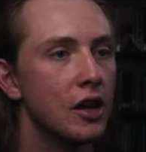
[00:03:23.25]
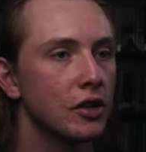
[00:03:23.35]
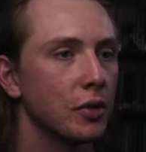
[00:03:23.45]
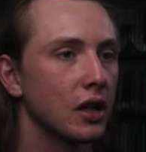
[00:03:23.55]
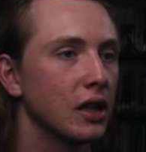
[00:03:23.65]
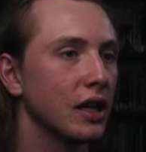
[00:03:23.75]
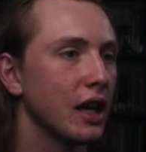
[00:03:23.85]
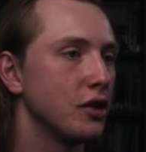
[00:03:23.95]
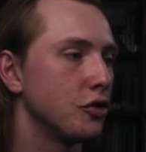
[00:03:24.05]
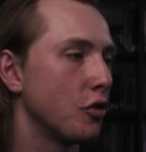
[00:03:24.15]
I'm gonna click
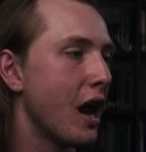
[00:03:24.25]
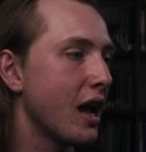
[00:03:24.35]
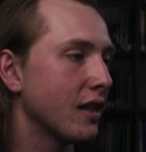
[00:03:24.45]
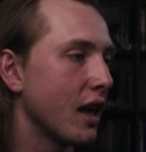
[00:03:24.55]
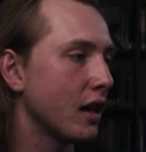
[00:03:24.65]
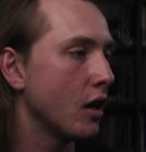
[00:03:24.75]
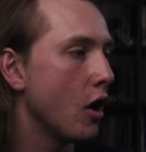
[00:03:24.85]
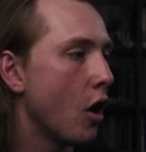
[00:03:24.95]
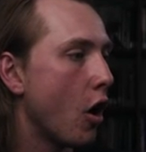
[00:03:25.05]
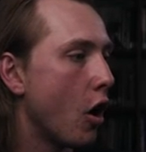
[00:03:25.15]
and drag that
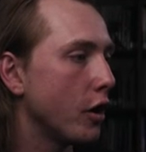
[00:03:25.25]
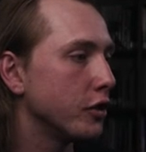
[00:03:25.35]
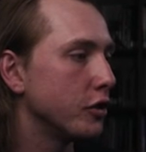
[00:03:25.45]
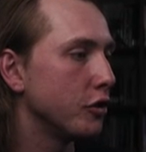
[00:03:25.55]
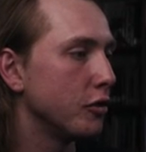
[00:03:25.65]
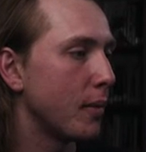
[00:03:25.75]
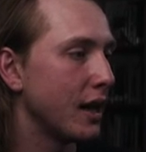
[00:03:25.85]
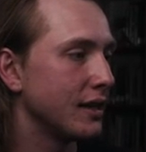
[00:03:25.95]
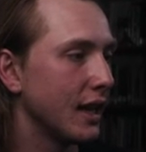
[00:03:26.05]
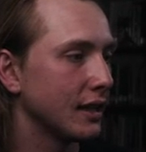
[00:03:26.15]
onto my
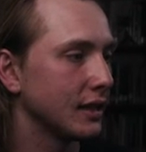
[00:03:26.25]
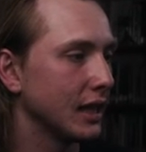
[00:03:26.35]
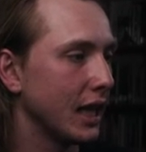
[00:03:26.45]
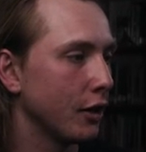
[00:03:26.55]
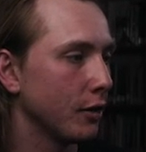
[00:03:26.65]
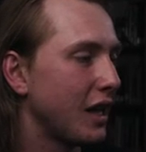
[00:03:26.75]
text layer.